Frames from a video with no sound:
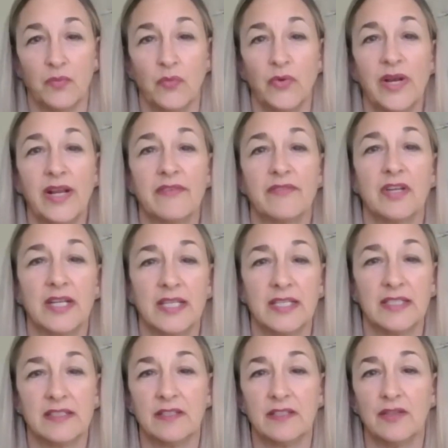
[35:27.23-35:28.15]
Whatever it
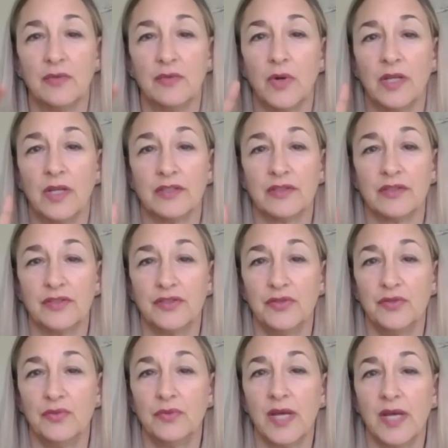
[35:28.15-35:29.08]
is, you want
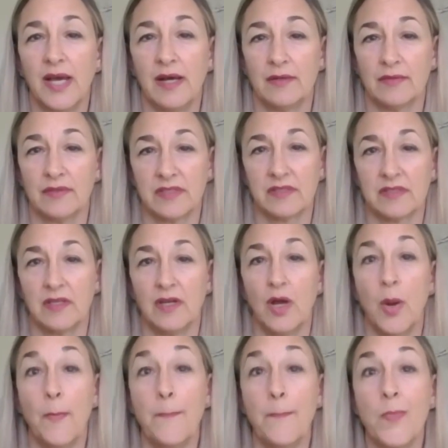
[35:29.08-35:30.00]
2 counts
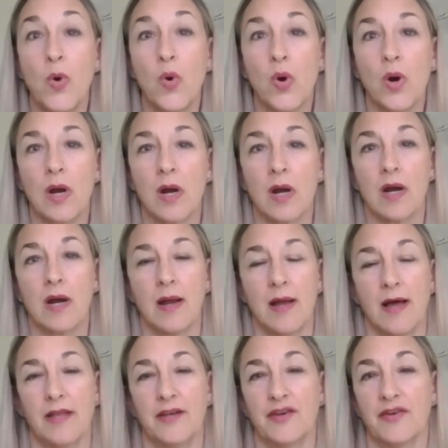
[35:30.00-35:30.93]
more
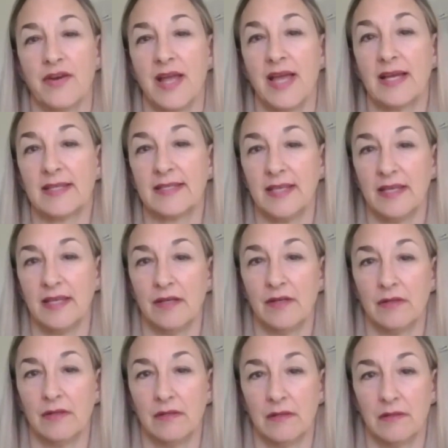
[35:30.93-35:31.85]
on your
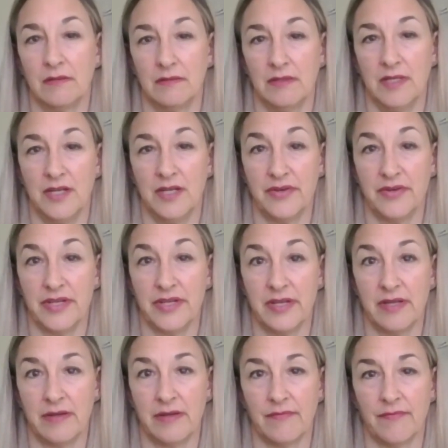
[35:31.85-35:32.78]
exhale than your
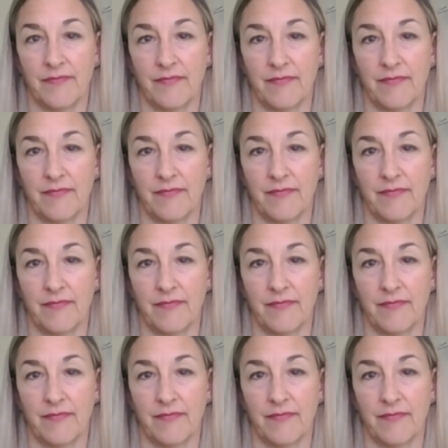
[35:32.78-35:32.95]
inhale.